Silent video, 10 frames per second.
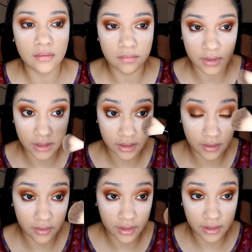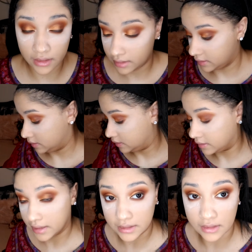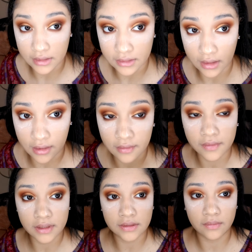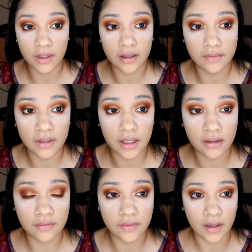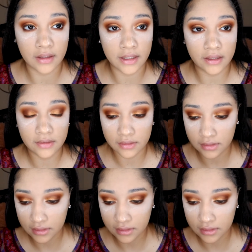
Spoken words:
We're gonna go ahead and dust this off because we have a lot of fallout.